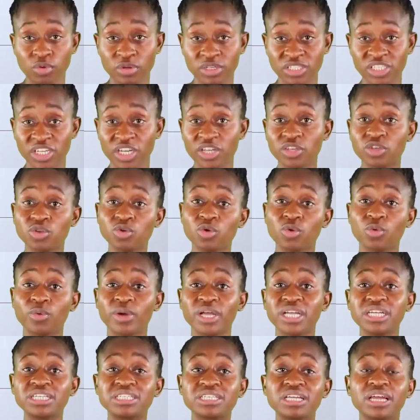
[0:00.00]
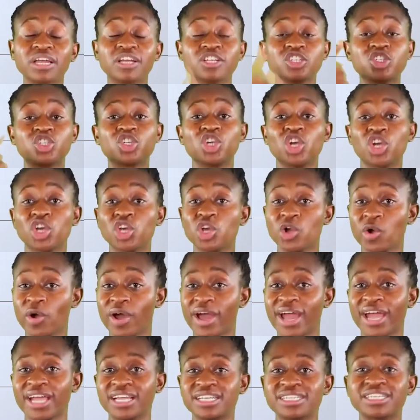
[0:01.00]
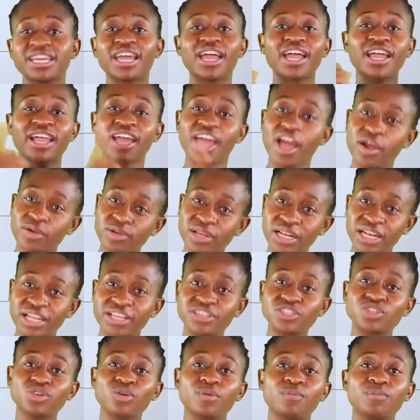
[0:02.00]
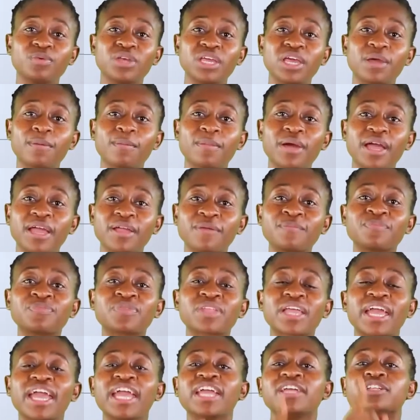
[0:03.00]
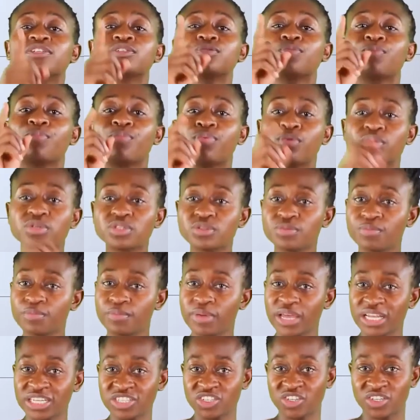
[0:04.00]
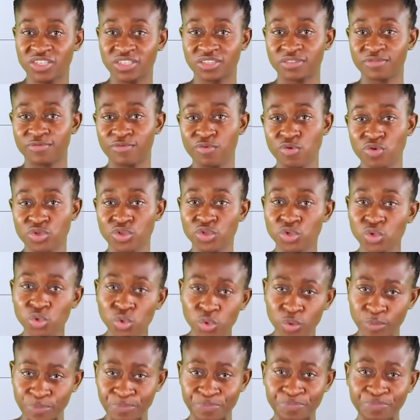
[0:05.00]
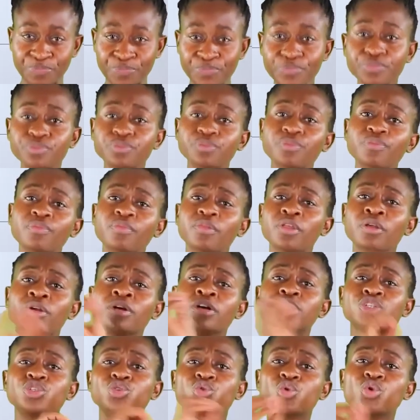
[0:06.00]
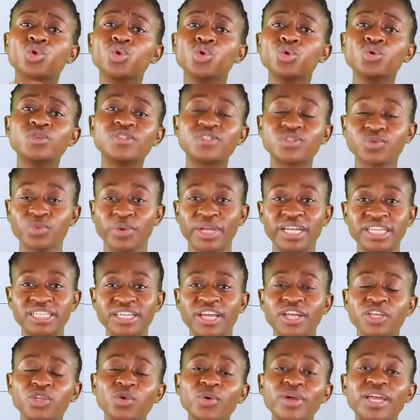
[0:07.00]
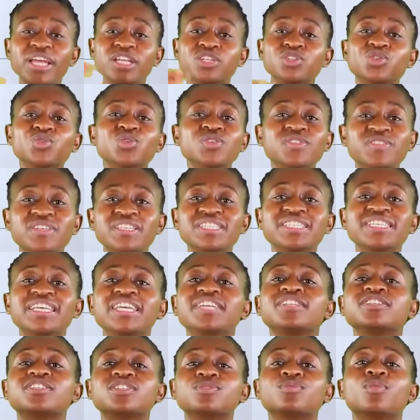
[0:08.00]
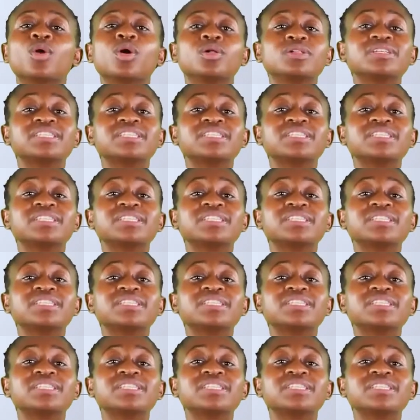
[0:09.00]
check your weight, check your height, calculate your BMI, and put measures for you to lose weight. You can do this in small